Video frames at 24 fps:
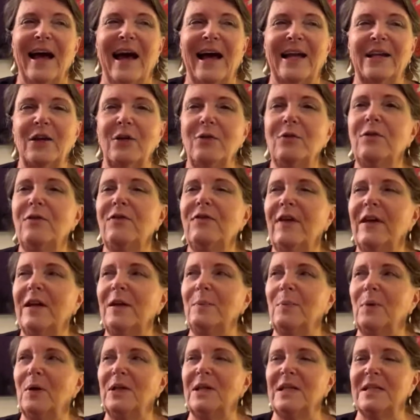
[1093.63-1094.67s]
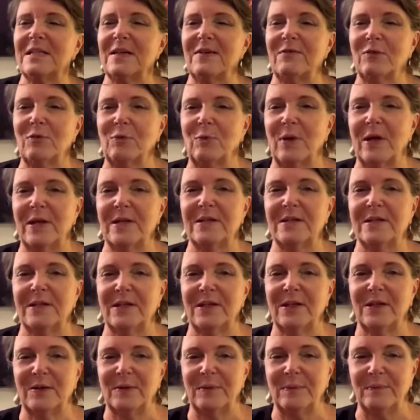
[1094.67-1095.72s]
I don't know if anybody's ever read
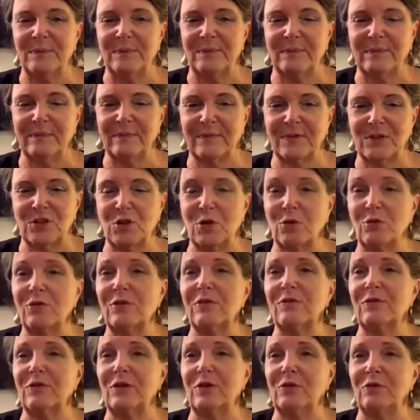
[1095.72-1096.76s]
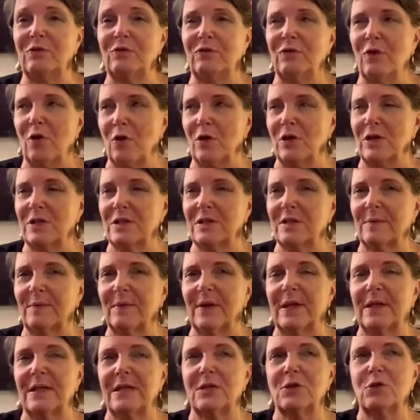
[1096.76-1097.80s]
um, Children of the New Forest,
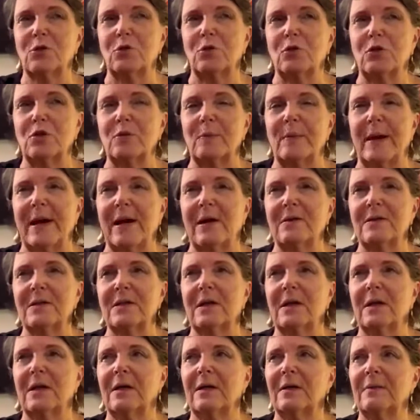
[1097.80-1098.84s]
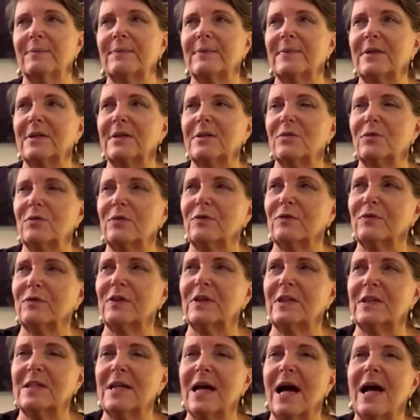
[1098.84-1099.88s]
and it talks about uh, sort of
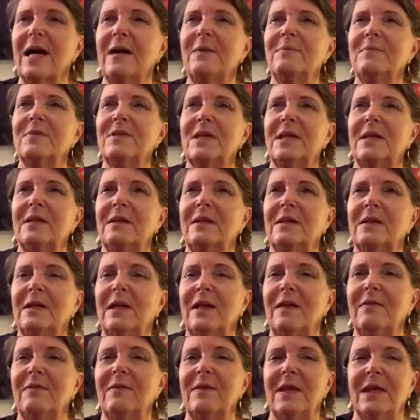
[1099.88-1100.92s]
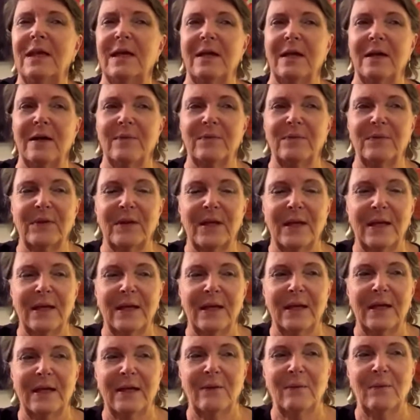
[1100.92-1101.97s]
times in the in the uh,
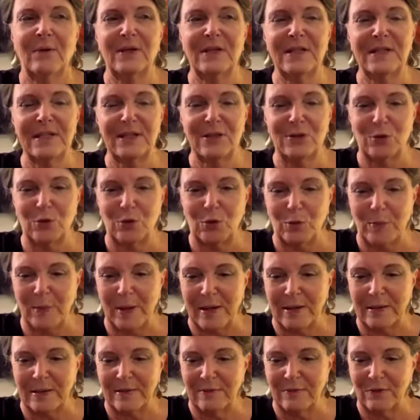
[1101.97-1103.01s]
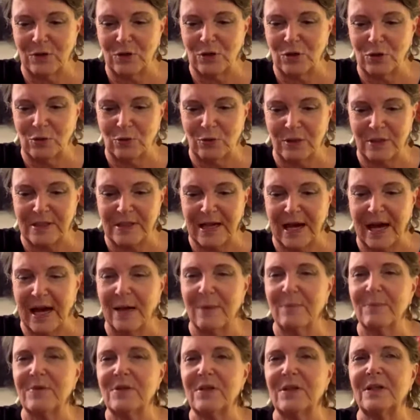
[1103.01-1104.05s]
what does it talk about in the Tudor
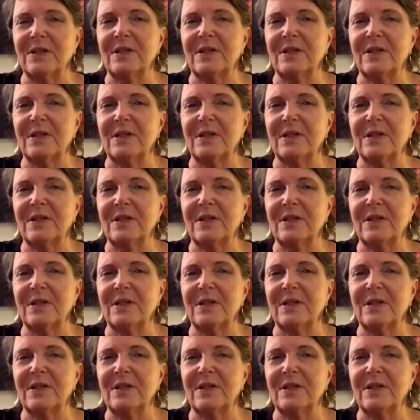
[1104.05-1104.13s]
times?